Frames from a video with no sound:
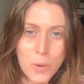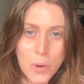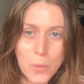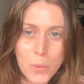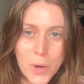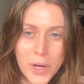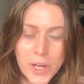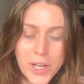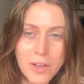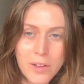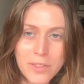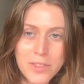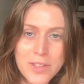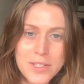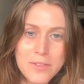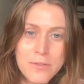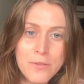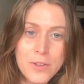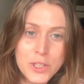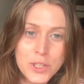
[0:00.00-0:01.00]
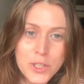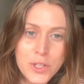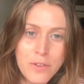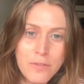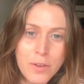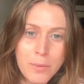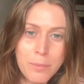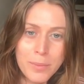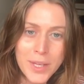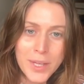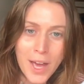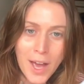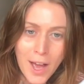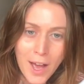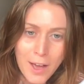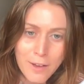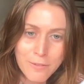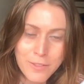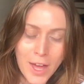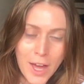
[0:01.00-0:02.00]
We're working on this vision of a
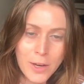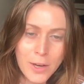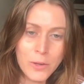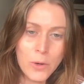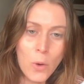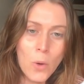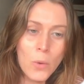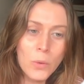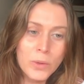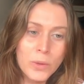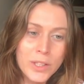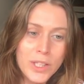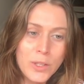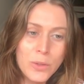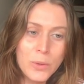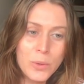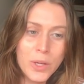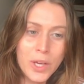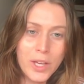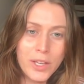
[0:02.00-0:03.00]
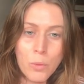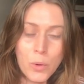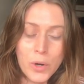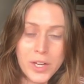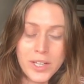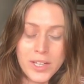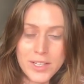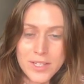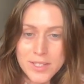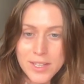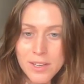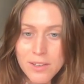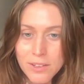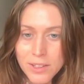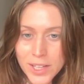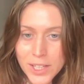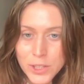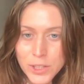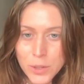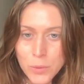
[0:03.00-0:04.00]
beehive that not only you can work in a
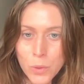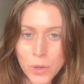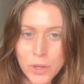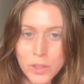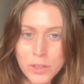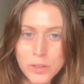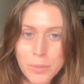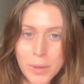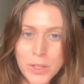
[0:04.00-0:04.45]
single agent world,